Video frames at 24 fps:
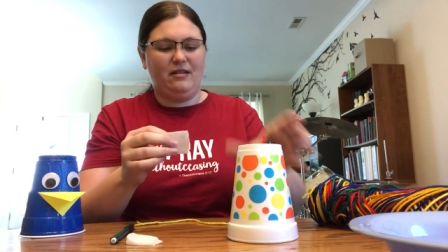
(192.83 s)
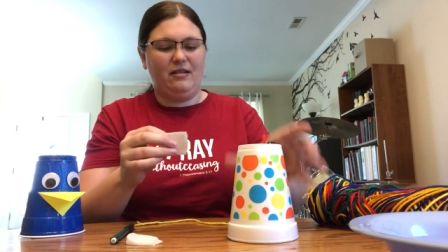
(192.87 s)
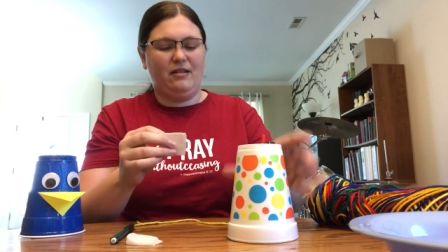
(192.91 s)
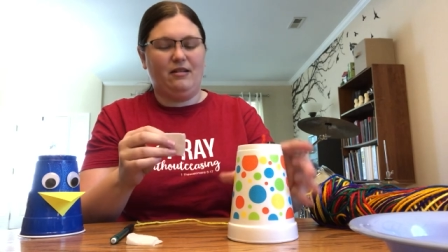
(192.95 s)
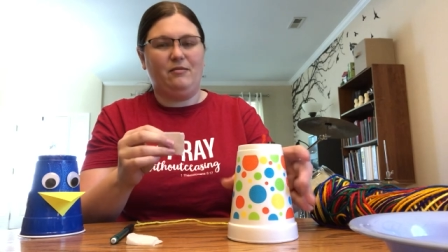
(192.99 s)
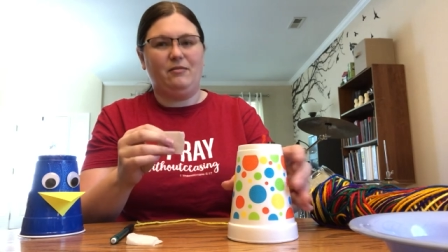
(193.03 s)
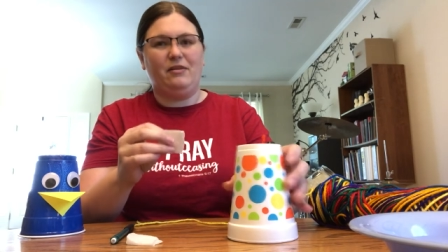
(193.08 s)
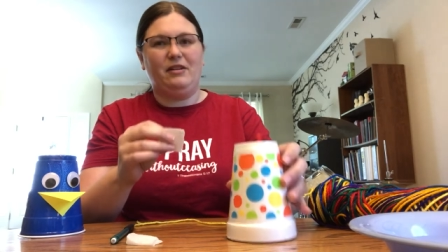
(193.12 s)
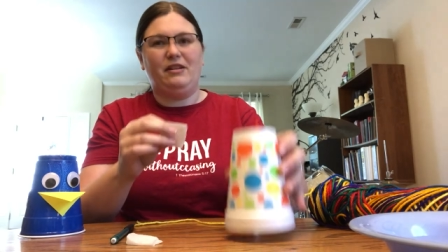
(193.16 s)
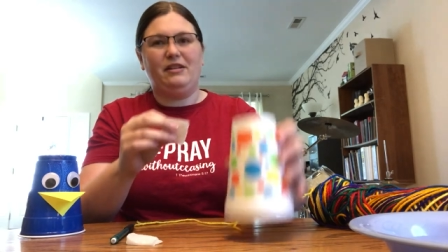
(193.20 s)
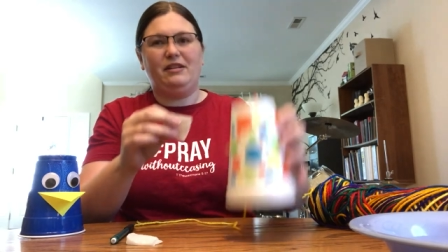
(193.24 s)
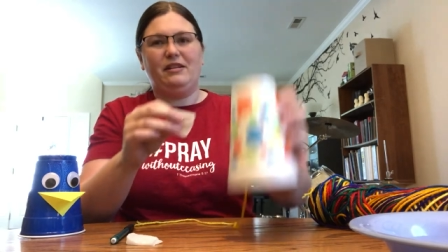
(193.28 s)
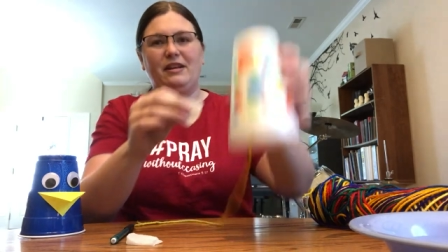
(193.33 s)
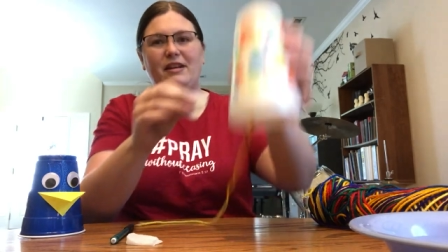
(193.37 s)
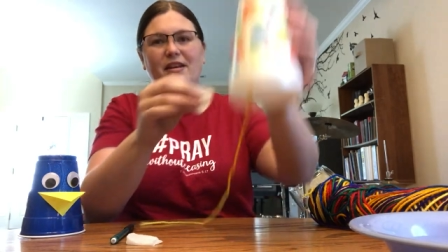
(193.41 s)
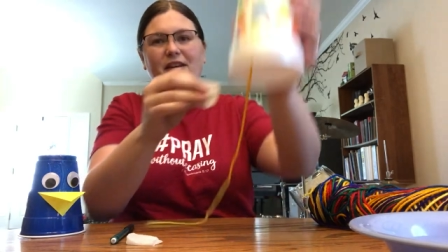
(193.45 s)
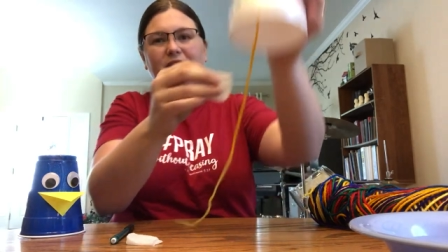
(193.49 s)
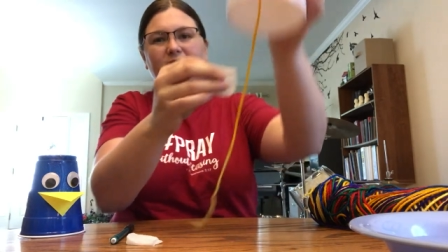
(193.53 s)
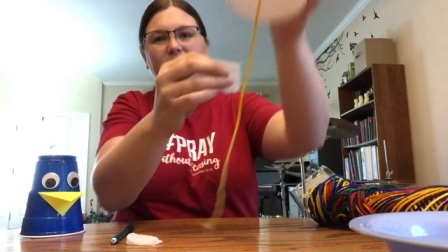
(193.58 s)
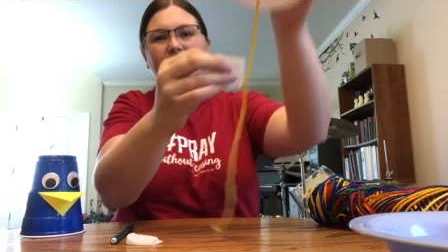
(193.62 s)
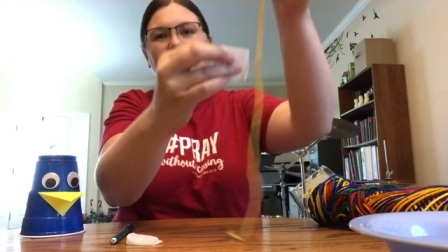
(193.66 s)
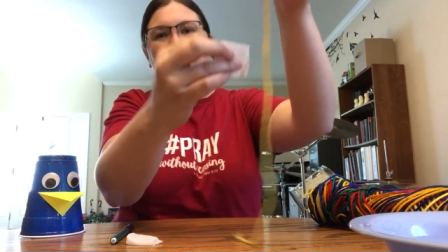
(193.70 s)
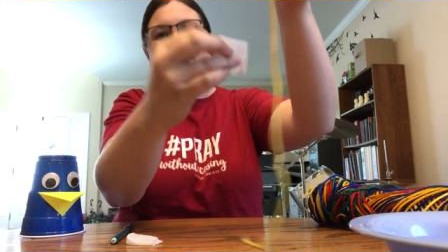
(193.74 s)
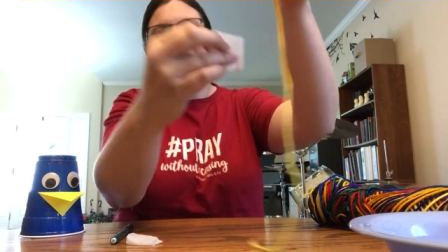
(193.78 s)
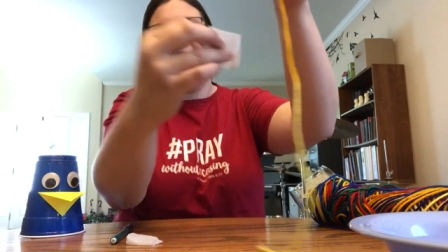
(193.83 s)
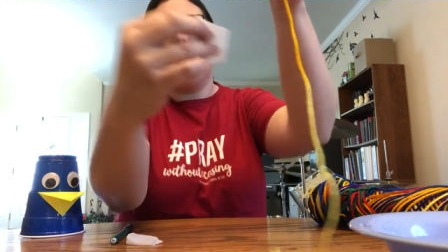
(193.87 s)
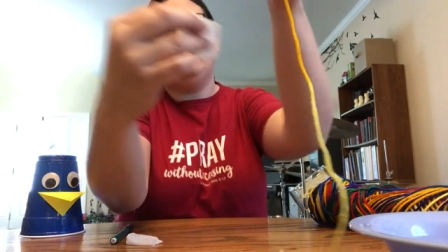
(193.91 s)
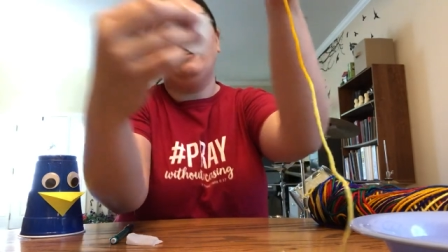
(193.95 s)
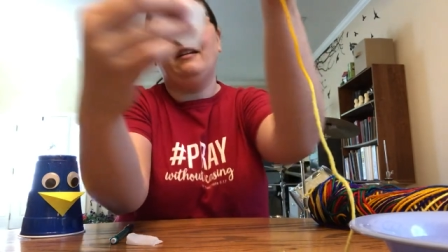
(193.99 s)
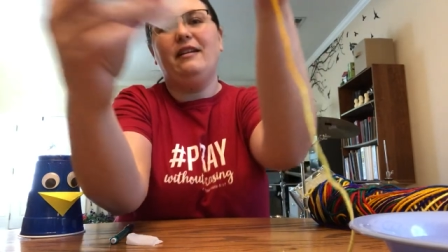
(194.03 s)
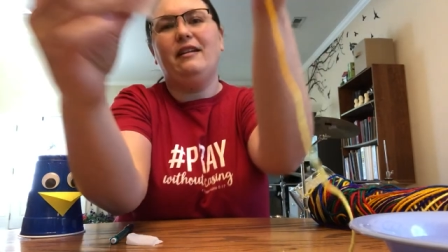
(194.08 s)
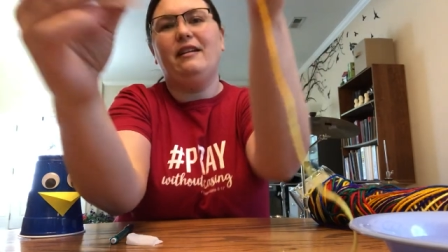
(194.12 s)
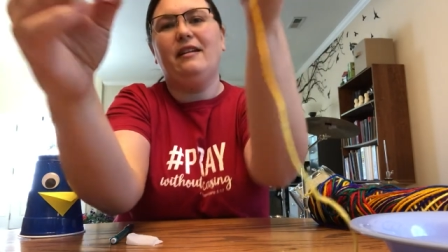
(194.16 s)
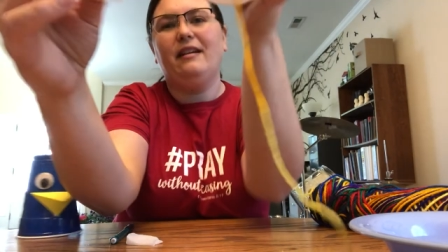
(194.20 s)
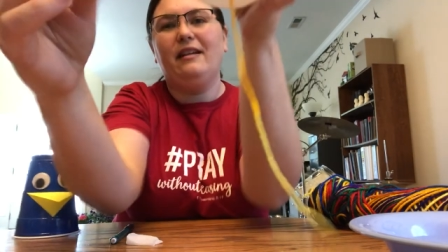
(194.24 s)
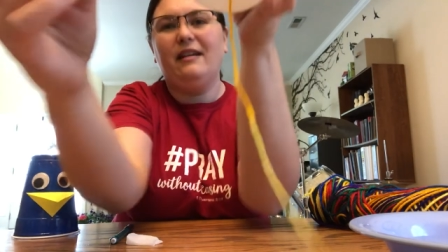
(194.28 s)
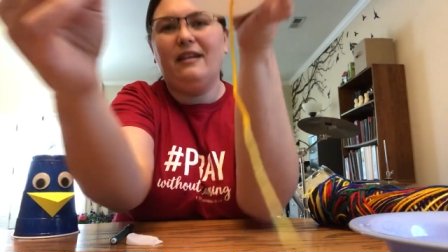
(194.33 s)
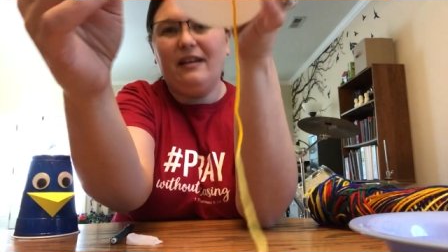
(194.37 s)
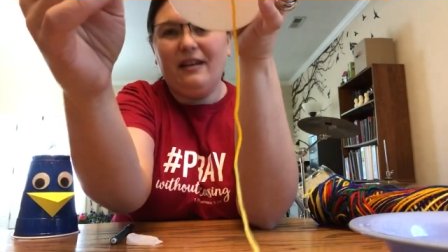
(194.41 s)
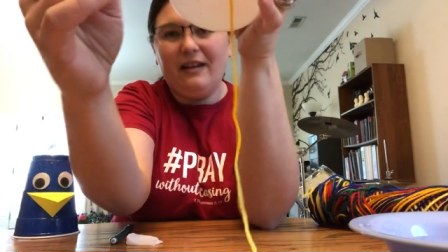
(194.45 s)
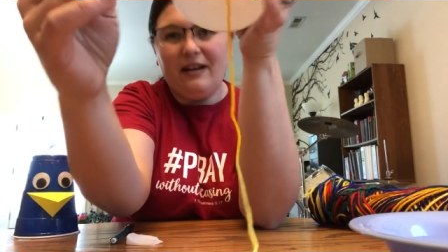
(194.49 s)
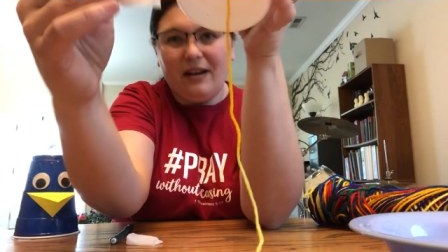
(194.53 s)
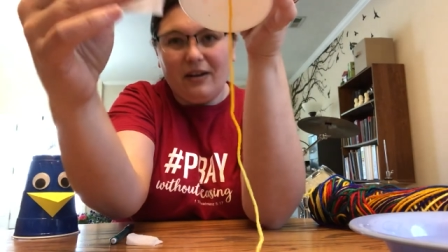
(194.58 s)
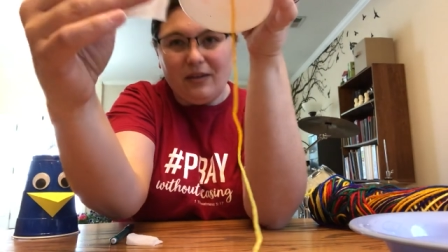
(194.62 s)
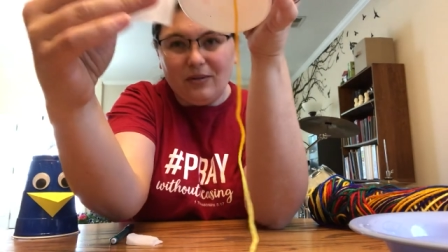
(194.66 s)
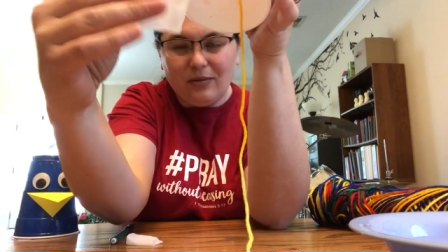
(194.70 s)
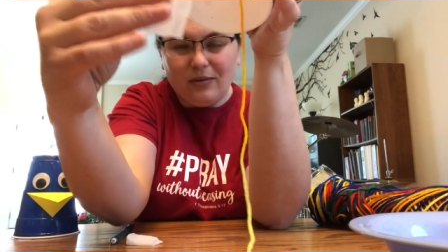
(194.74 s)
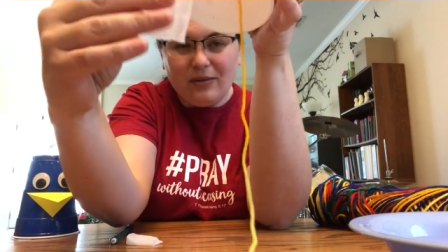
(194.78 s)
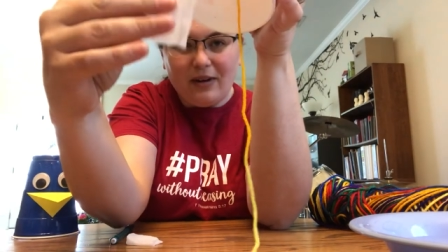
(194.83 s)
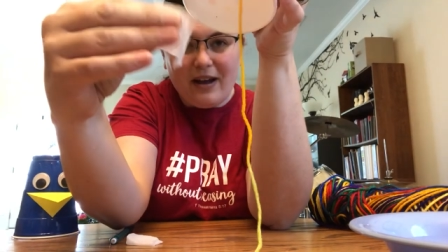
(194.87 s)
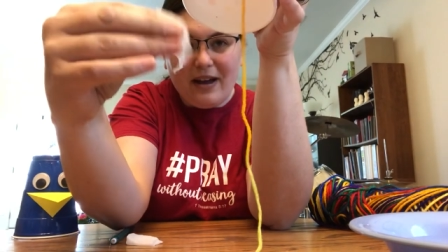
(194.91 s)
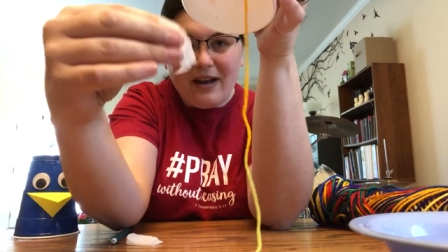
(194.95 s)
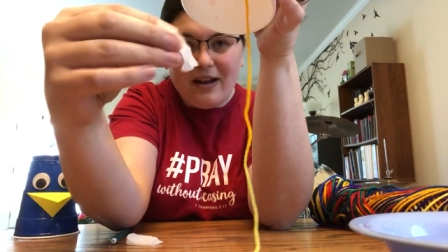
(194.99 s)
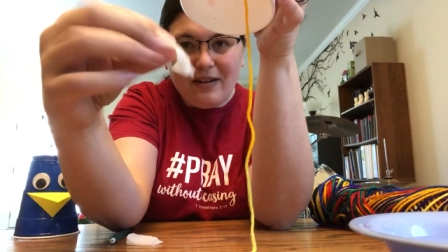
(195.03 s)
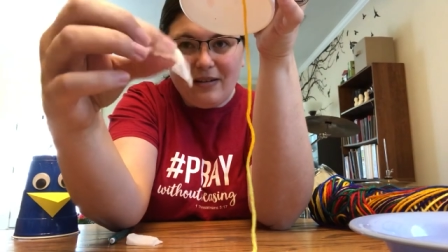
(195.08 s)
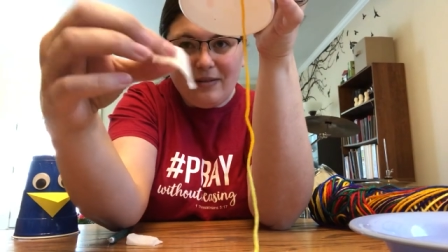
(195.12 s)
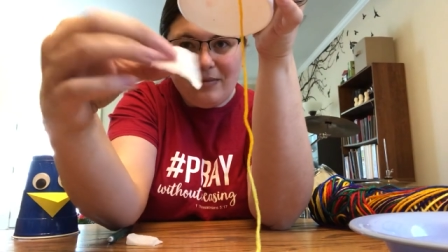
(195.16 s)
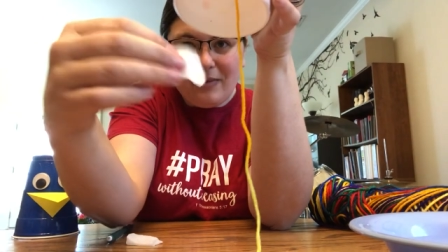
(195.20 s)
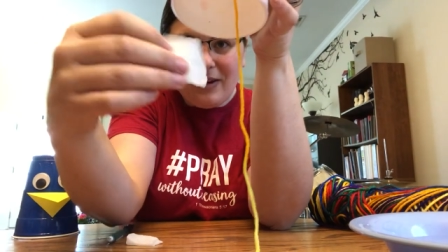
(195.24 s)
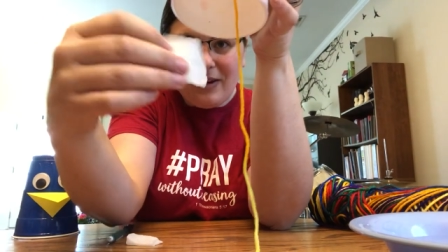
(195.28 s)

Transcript: I'm gonna take it around